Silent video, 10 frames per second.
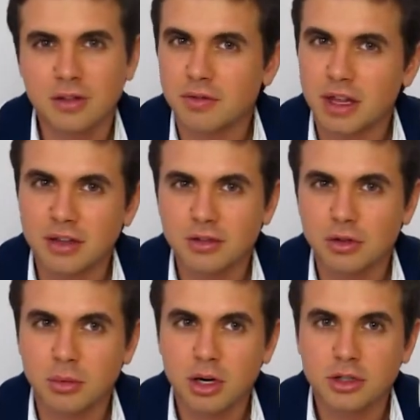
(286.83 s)
that's
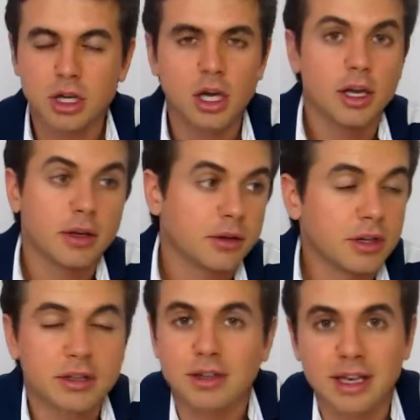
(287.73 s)
too much, you
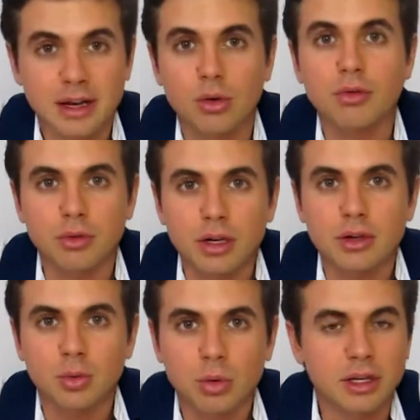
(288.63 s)
need to get over it.
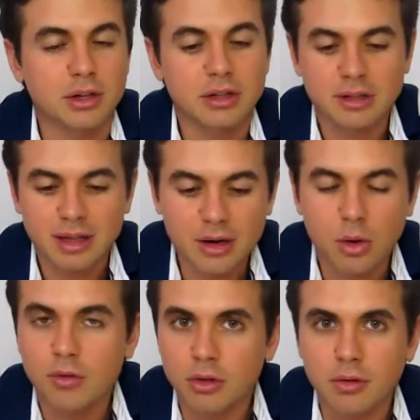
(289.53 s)
Really, you need to get
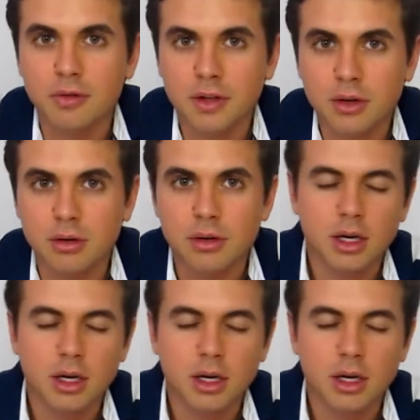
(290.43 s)
over the fear.